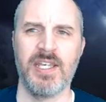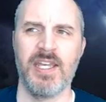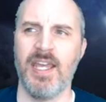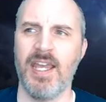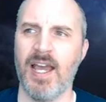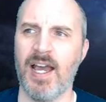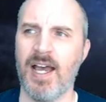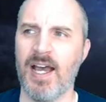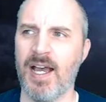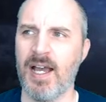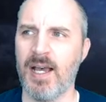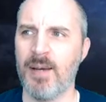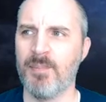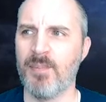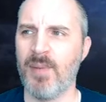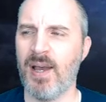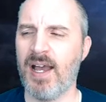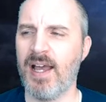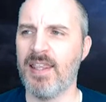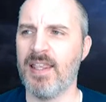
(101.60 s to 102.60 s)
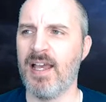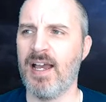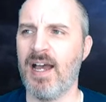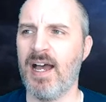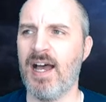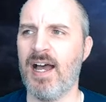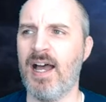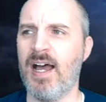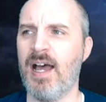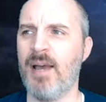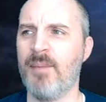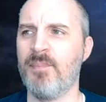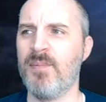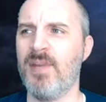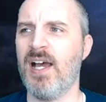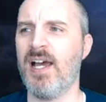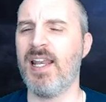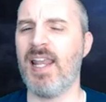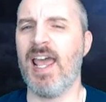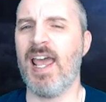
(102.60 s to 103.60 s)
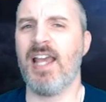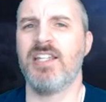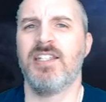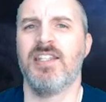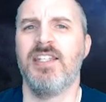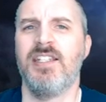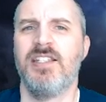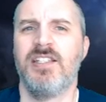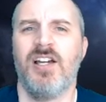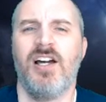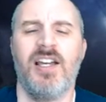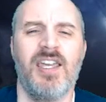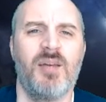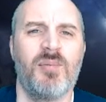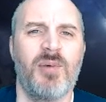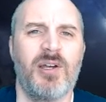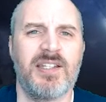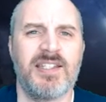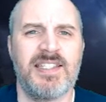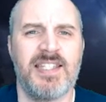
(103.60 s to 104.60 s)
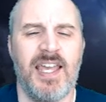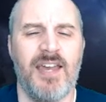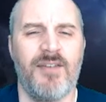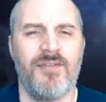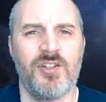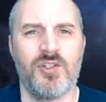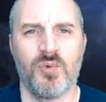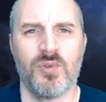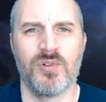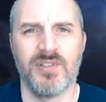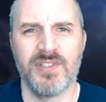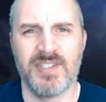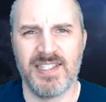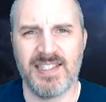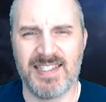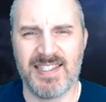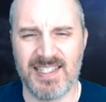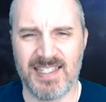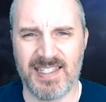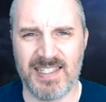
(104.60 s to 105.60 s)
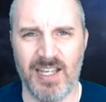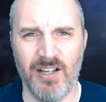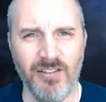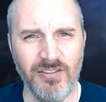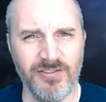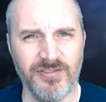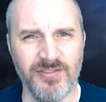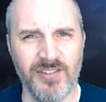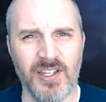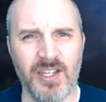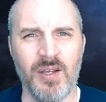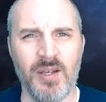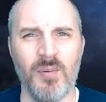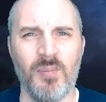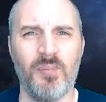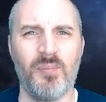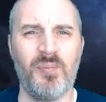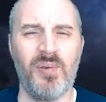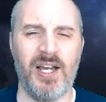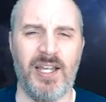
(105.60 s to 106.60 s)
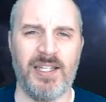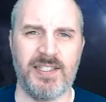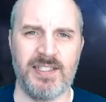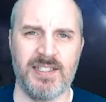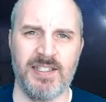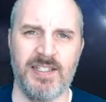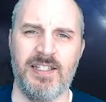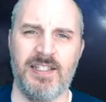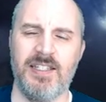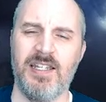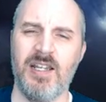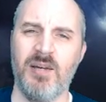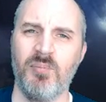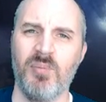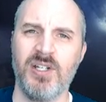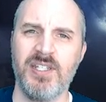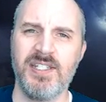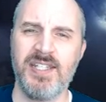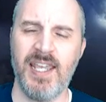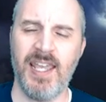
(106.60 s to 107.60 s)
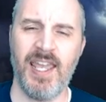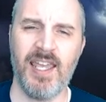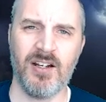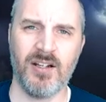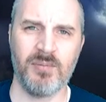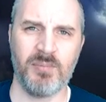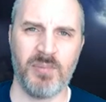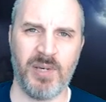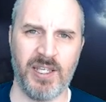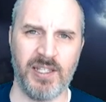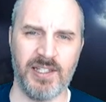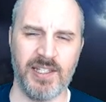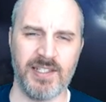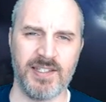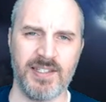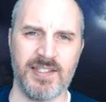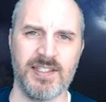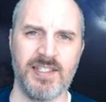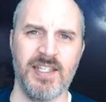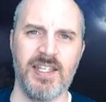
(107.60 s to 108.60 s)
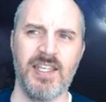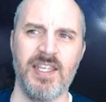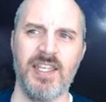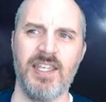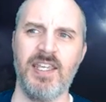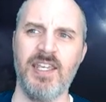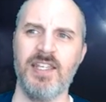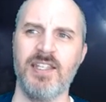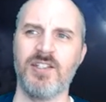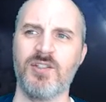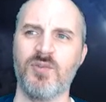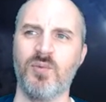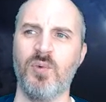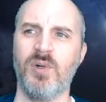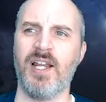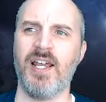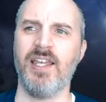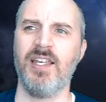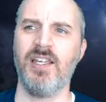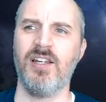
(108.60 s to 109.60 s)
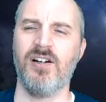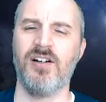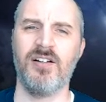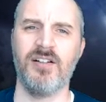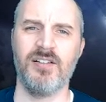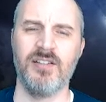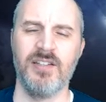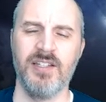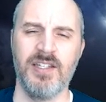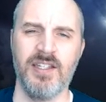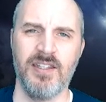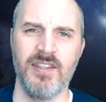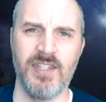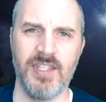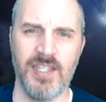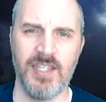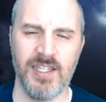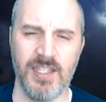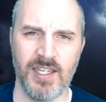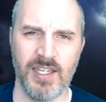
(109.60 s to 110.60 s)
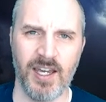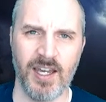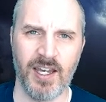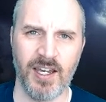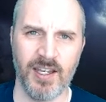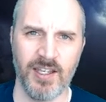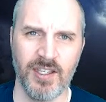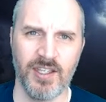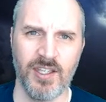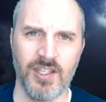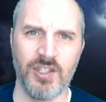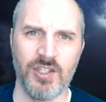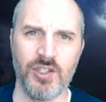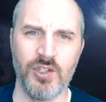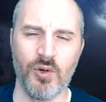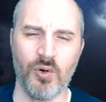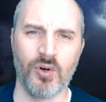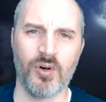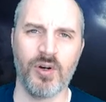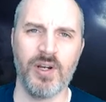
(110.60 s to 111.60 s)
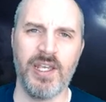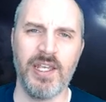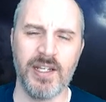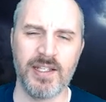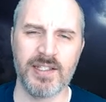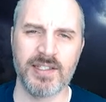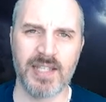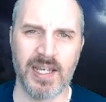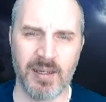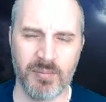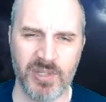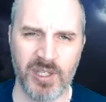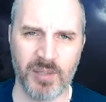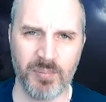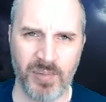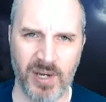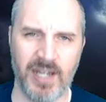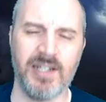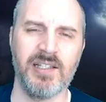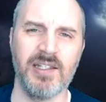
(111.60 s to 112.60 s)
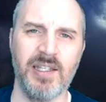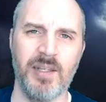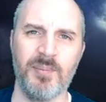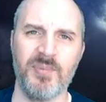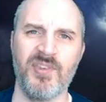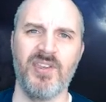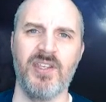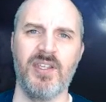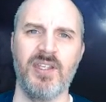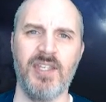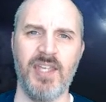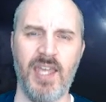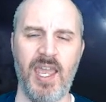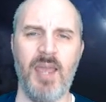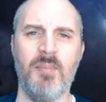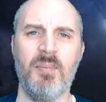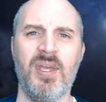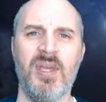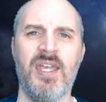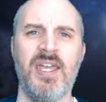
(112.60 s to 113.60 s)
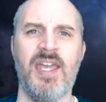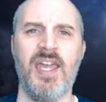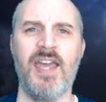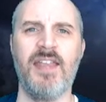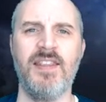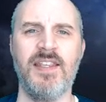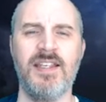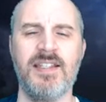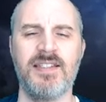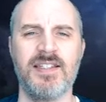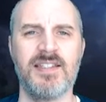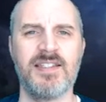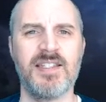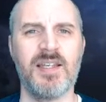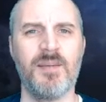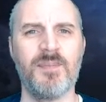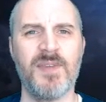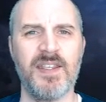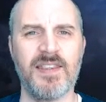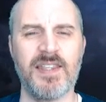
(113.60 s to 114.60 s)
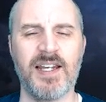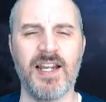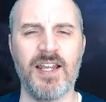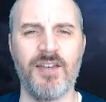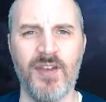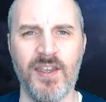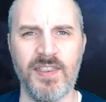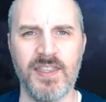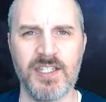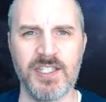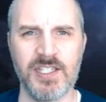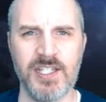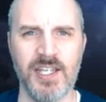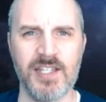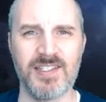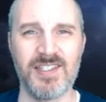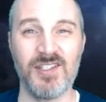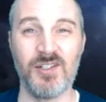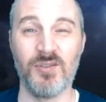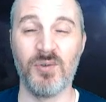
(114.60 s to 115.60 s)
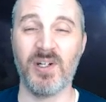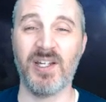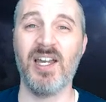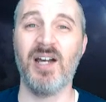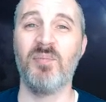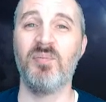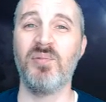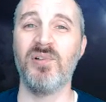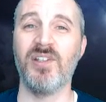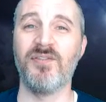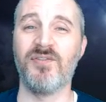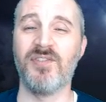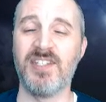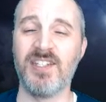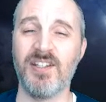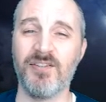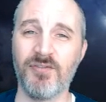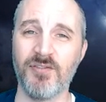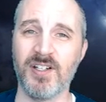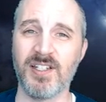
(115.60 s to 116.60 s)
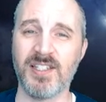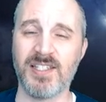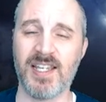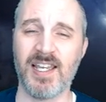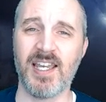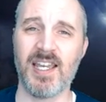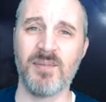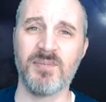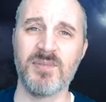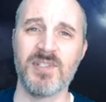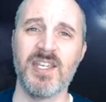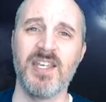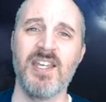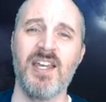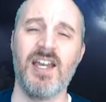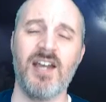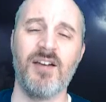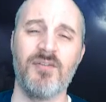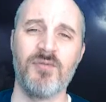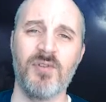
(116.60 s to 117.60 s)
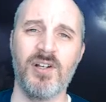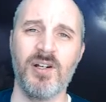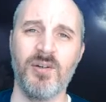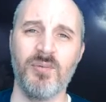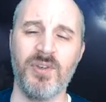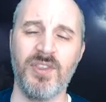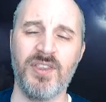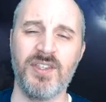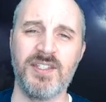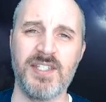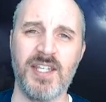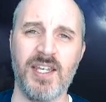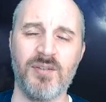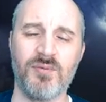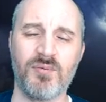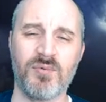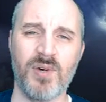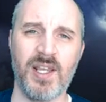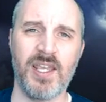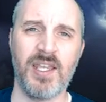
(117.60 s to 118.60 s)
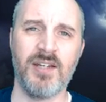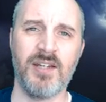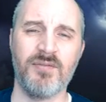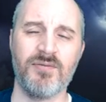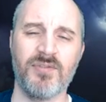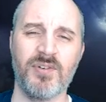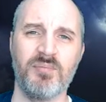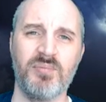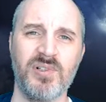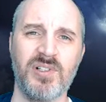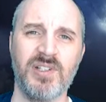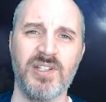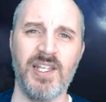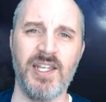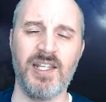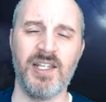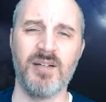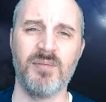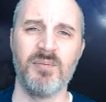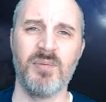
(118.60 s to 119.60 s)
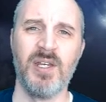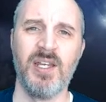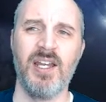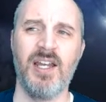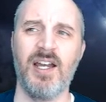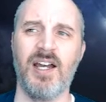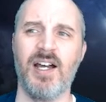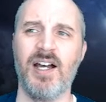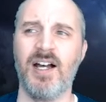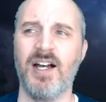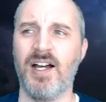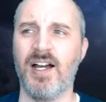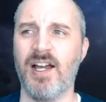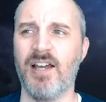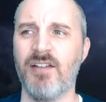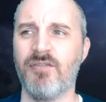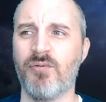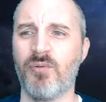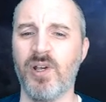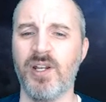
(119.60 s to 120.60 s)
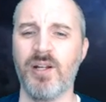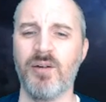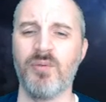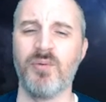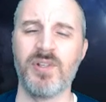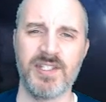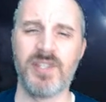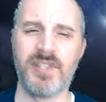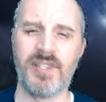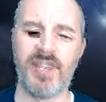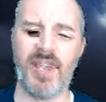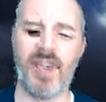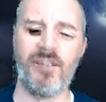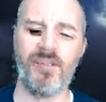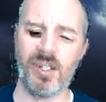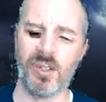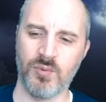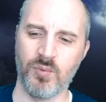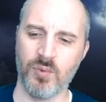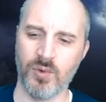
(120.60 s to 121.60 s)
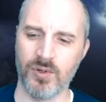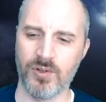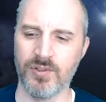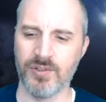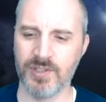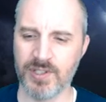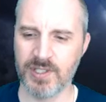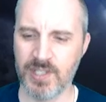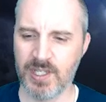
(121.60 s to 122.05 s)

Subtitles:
I'm not actually talking about Savage Worlds itself, but number 10 on my list is what I call the You're in a Zombie Apocalypse game. And this is something that I've had the chance to do a couple of different times. I've run it with Dead Rain from Palladium. I've run it with Savage Worlds.